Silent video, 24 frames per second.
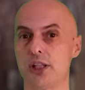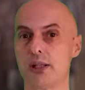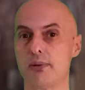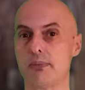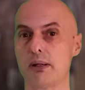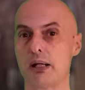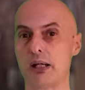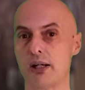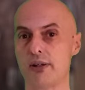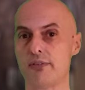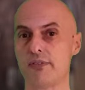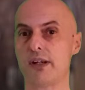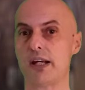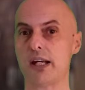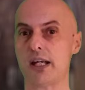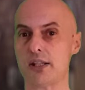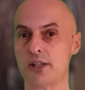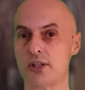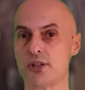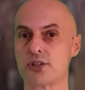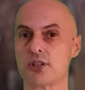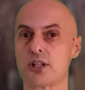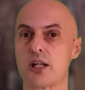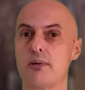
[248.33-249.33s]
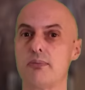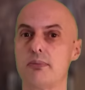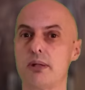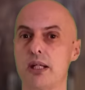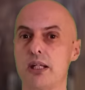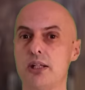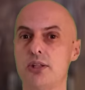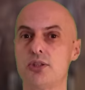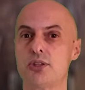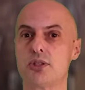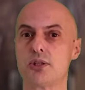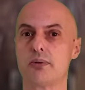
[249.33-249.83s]
the amount of air that's coming
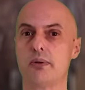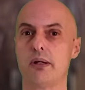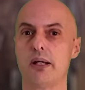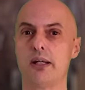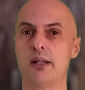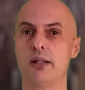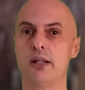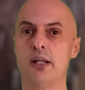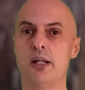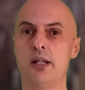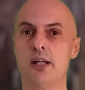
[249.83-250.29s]
into it.